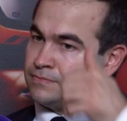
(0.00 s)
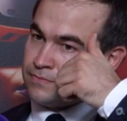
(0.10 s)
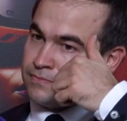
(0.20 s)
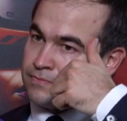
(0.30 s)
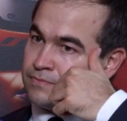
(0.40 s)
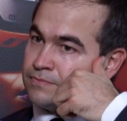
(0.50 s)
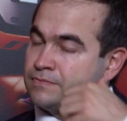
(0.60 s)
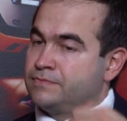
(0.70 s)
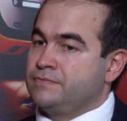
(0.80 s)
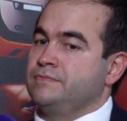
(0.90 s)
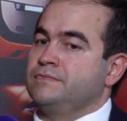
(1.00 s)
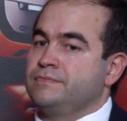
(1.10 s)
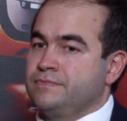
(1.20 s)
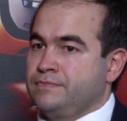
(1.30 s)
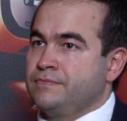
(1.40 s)

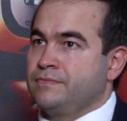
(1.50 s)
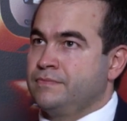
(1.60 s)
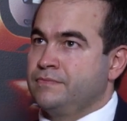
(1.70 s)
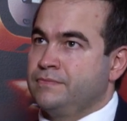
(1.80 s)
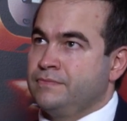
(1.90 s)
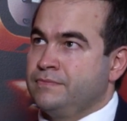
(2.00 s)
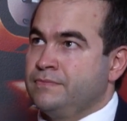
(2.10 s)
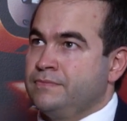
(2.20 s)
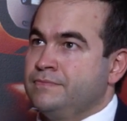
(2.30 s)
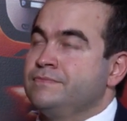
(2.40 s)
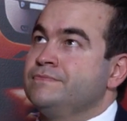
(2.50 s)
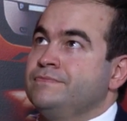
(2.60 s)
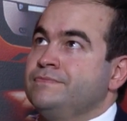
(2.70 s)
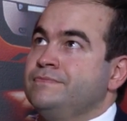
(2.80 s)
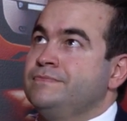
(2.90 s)

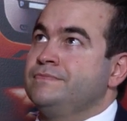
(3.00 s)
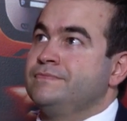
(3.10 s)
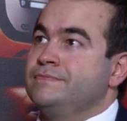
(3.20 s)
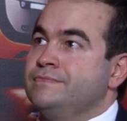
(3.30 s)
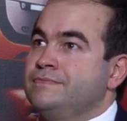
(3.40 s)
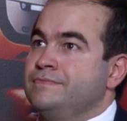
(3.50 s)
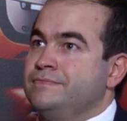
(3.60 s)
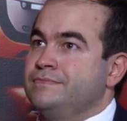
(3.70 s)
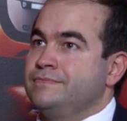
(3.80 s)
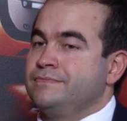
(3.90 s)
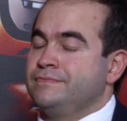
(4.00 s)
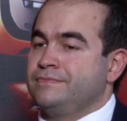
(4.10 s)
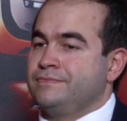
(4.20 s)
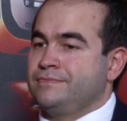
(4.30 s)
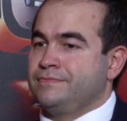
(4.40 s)

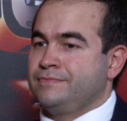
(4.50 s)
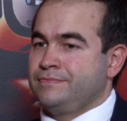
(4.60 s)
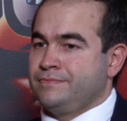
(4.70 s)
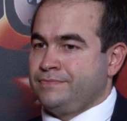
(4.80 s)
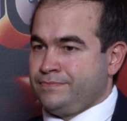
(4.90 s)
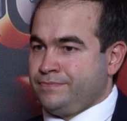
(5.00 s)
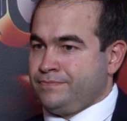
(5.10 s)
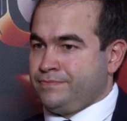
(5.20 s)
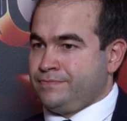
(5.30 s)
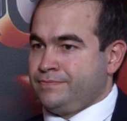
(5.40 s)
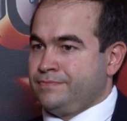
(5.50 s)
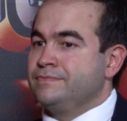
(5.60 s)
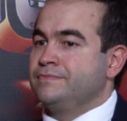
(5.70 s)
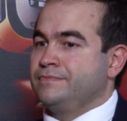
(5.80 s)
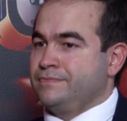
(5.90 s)

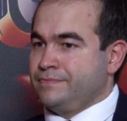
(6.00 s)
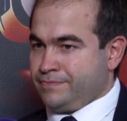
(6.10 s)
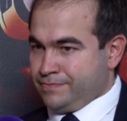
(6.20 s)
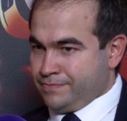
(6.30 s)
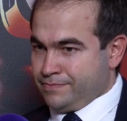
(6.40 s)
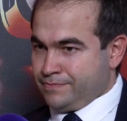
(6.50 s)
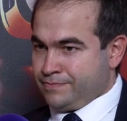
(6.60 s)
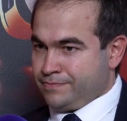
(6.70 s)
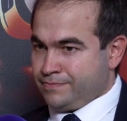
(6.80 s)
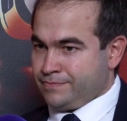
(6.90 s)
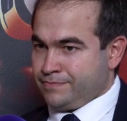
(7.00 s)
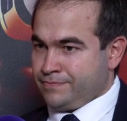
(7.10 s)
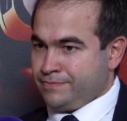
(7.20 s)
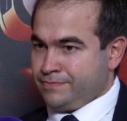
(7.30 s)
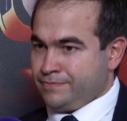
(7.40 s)

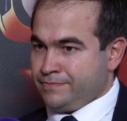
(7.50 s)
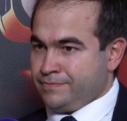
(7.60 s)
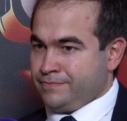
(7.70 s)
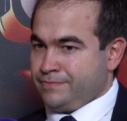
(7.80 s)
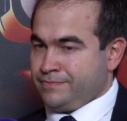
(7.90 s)
No words are spoken by the person on screen.